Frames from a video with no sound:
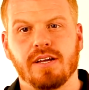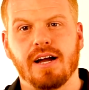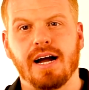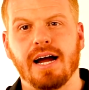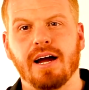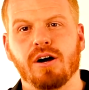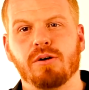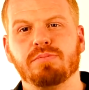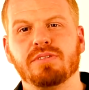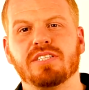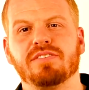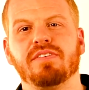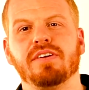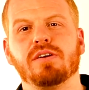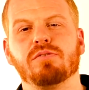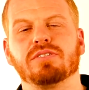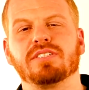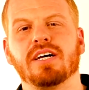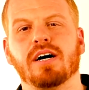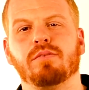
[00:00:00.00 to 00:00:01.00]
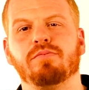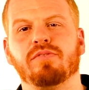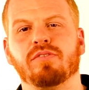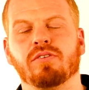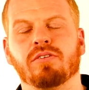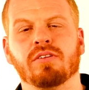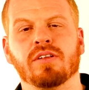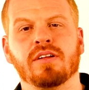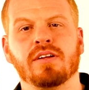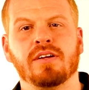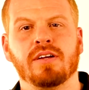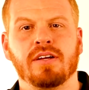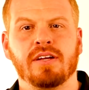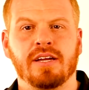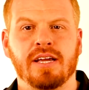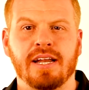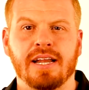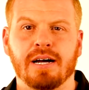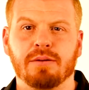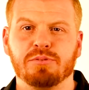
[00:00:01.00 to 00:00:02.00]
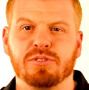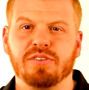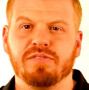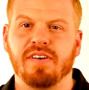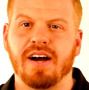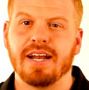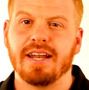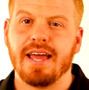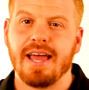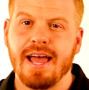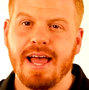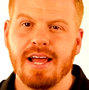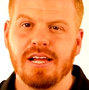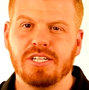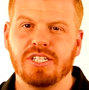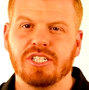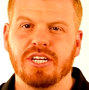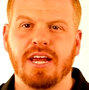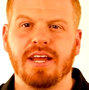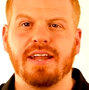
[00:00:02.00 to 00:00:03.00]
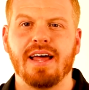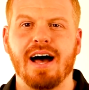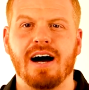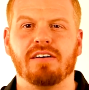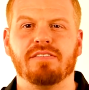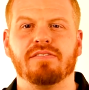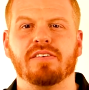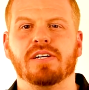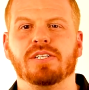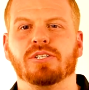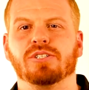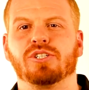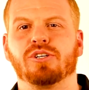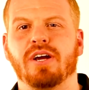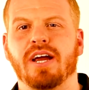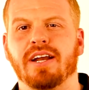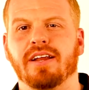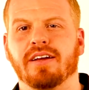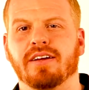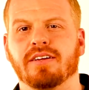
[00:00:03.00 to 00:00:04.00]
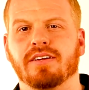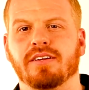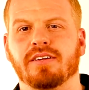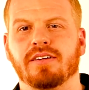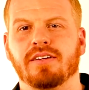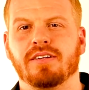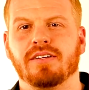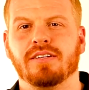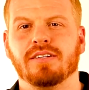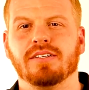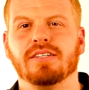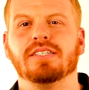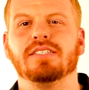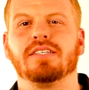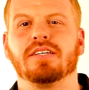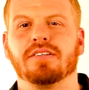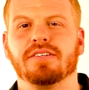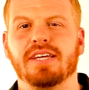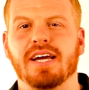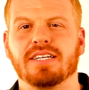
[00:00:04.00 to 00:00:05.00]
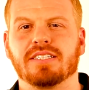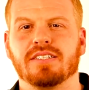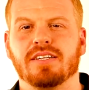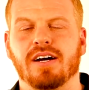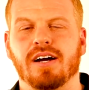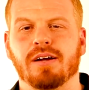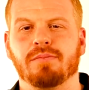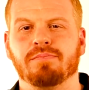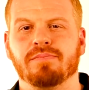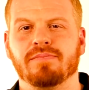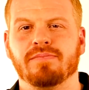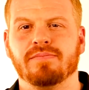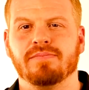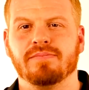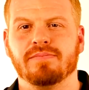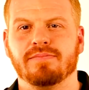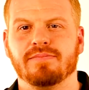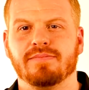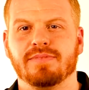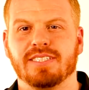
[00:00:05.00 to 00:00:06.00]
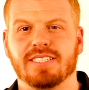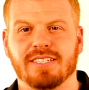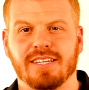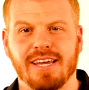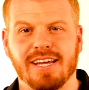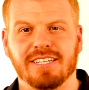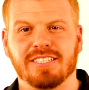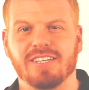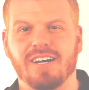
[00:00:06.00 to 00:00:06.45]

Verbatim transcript: I hope this video was helpful and helps you find edge and alpha in your trading. Until next time, slang